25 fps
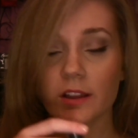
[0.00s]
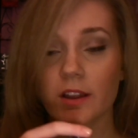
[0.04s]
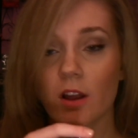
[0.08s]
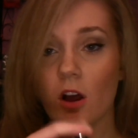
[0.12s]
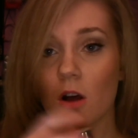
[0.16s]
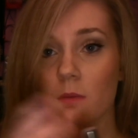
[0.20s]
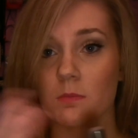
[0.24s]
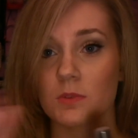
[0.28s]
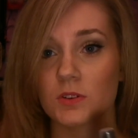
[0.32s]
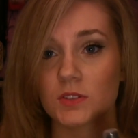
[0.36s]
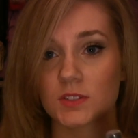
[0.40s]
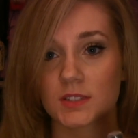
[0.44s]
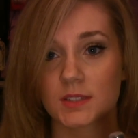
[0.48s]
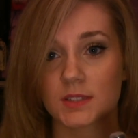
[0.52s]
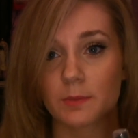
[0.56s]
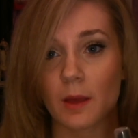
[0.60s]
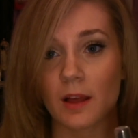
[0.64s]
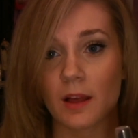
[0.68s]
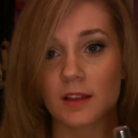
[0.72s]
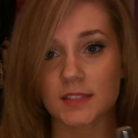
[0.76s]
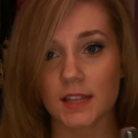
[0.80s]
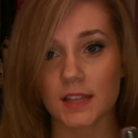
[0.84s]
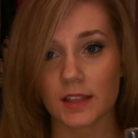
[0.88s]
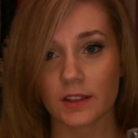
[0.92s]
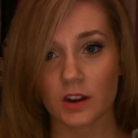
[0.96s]
it almost
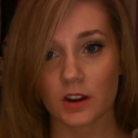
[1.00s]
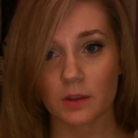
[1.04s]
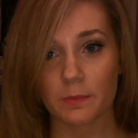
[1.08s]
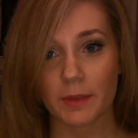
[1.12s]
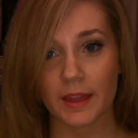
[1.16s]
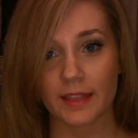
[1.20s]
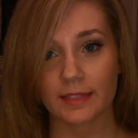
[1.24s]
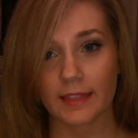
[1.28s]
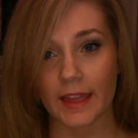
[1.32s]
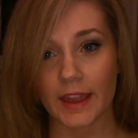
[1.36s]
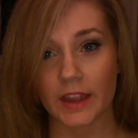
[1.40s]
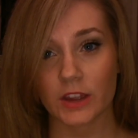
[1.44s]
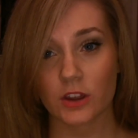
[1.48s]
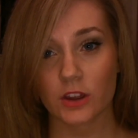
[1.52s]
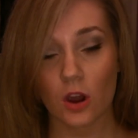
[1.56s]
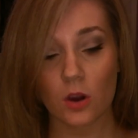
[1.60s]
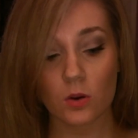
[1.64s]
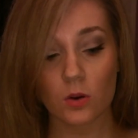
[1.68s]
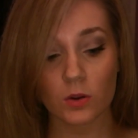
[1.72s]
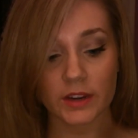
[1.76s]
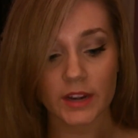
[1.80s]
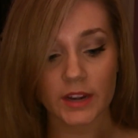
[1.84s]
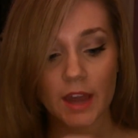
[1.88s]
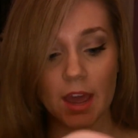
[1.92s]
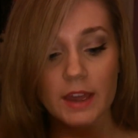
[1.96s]
smells a little bit like
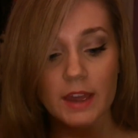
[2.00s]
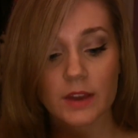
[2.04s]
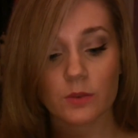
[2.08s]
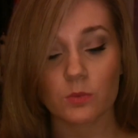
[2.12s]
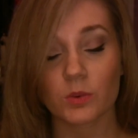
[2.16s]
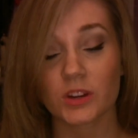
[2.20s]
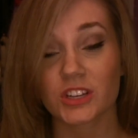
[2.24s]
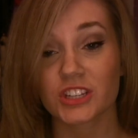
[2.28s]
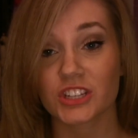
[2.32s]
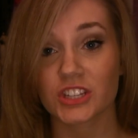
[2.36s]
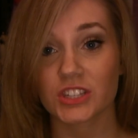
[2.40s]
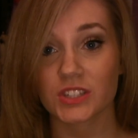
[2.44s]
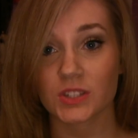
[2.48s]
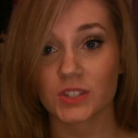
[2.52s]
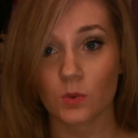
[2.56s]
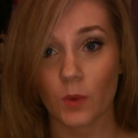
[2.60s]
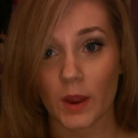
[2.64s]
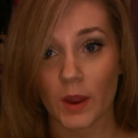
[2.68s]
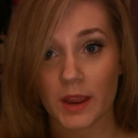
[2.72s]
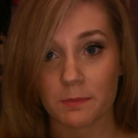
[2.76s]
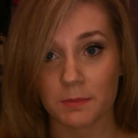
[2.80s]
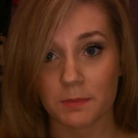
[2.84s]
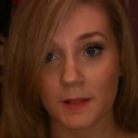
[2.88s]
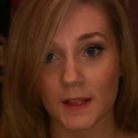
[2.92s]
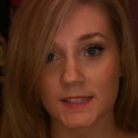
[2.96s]
coconut, which is
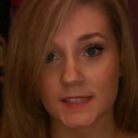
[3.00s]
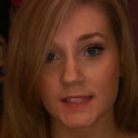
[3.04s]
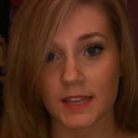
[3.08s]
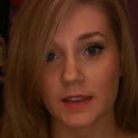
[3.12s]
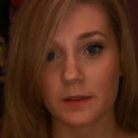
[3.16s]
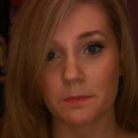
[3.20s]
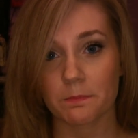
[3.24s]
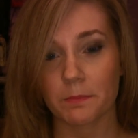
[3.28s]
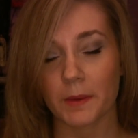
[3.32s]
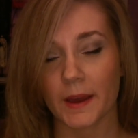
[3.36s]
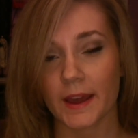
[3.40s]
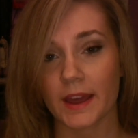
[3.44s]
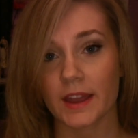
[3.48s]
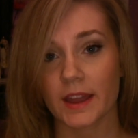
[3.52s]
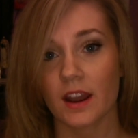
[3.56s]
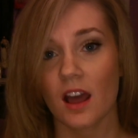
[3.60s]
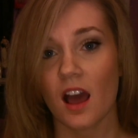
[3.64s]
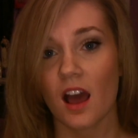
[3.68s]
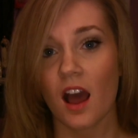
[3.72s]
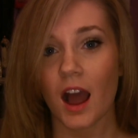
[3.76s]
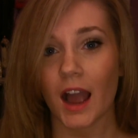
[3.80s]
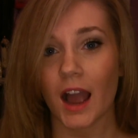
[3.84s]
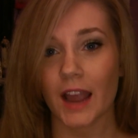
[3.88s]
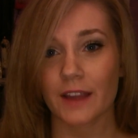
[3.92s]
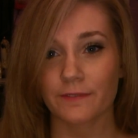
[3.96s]
quite pleasant, but
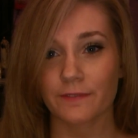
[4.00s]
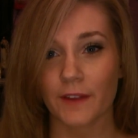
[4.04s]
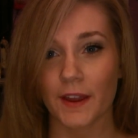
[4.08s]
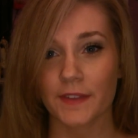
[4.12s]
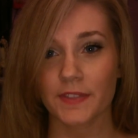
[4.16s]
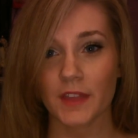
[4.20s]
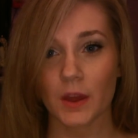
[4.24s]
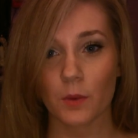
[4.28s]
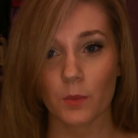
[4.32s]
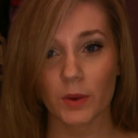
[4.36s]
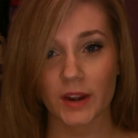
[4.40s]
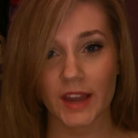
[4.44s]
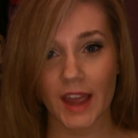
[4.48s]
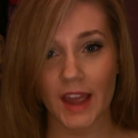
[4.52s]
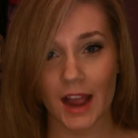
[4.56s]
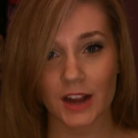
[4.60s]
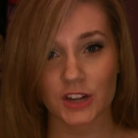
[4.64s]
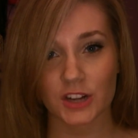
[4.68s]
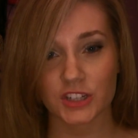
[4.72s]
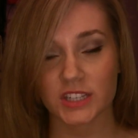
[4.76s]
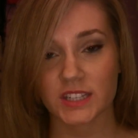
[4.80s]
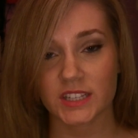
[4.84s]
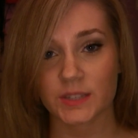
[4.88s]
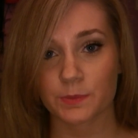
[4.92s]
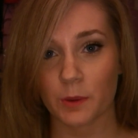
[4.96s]
I find that when I
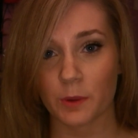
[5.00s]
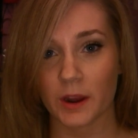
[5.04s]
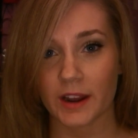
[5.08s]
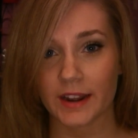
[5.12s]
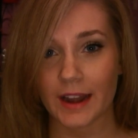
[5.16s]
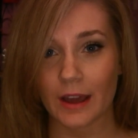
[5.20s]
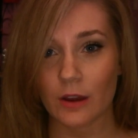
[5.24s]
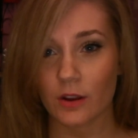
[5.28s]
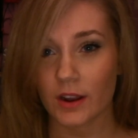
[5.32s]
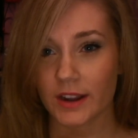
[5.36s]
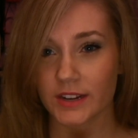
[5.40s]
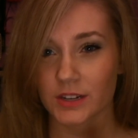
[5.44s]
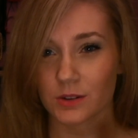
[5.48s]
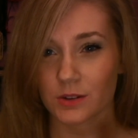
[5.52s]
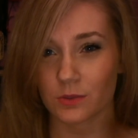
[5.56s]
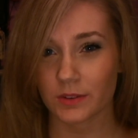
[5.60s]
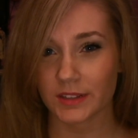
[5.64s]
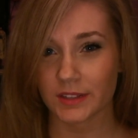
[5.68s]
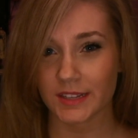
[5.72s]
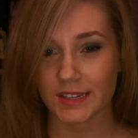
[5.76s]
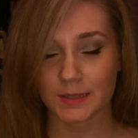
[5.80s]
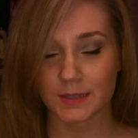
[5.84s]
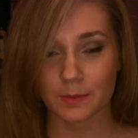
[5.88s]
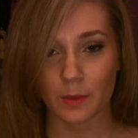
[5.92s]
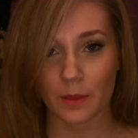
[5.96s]
actually spray it out, I don't
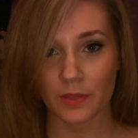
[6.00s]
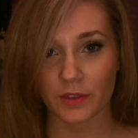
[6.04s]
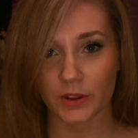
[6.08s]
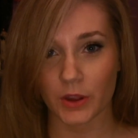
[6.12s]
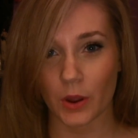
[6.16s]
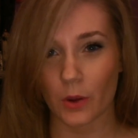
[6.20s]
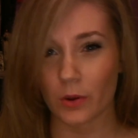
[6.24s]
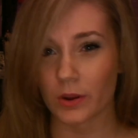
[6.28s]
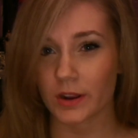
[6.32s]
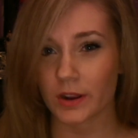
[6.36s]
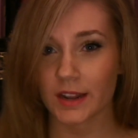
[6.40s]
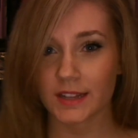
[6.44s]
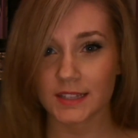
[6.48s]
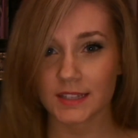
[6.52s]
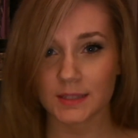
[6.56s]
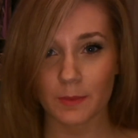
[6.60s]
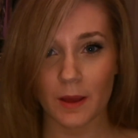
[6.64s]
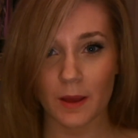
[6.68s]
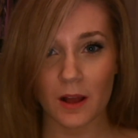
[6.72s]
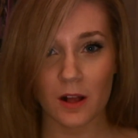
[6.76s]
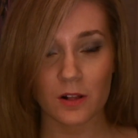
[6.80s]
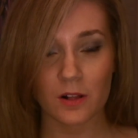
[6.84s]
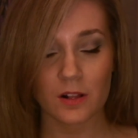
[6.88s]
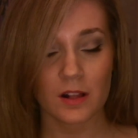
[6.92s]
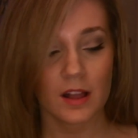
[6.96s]
really smell the coconut
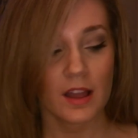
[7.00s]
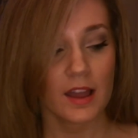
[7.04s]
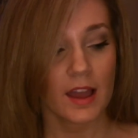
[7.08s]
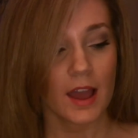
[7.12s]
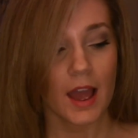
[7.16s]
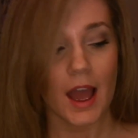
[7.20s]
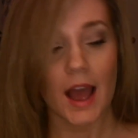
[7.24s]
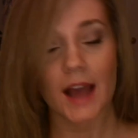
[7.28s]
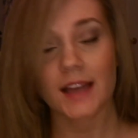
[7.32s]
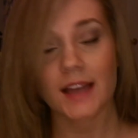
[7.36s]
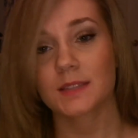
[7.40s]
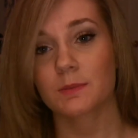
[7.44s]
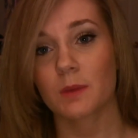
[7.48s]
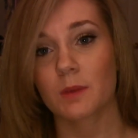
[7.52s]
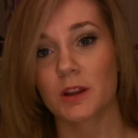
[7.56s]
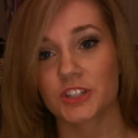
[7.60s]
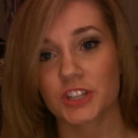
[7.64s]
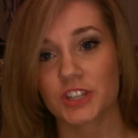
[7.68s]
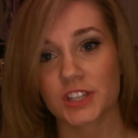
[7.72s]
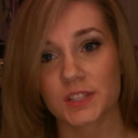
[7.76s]
smell as much.